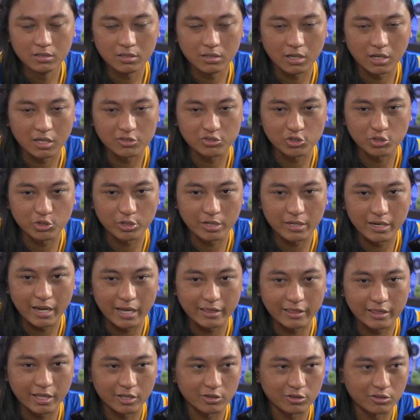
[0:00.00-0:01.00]
Uh, so you can
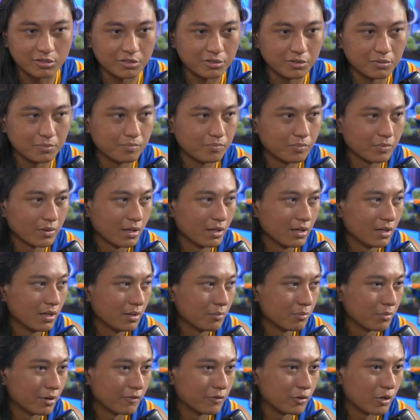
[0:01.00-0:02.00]
add that too.
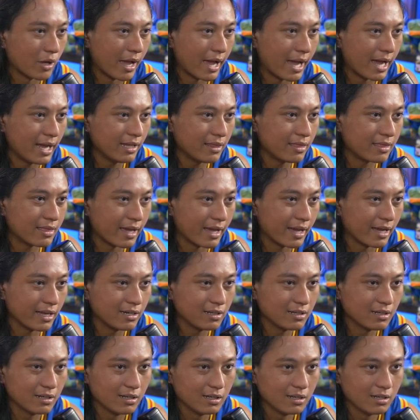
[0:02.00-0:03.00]
But if you add
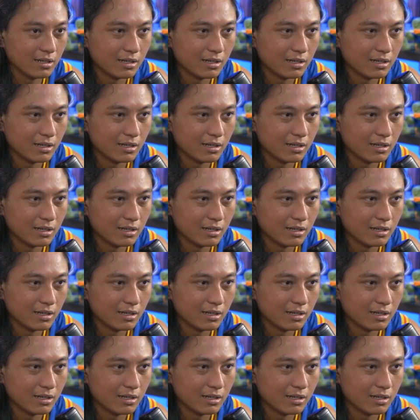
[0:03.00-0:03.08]
that,